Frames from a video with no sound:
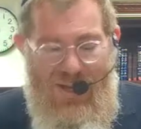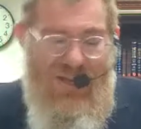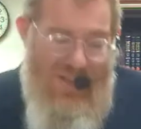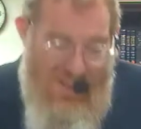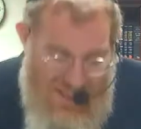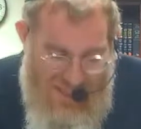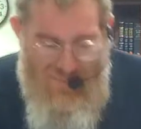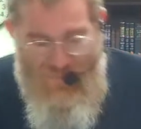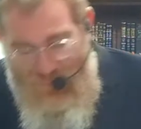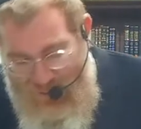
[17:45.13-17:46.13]
You can't
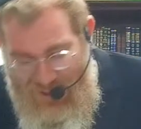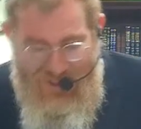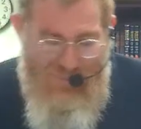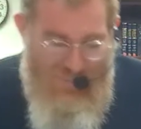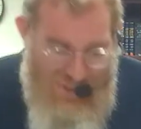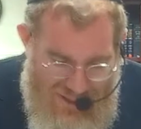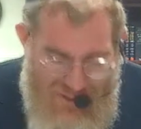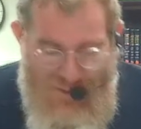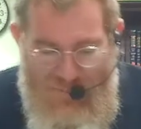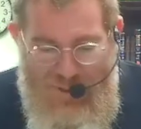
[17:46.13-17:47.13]
fully compare
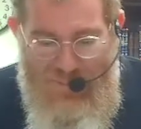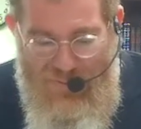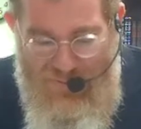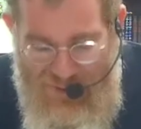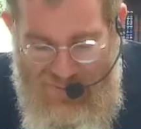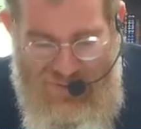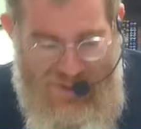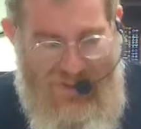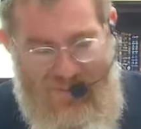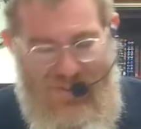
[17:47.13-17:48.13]
the people of
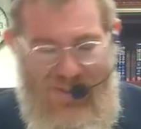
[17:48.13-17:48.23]
Nineveh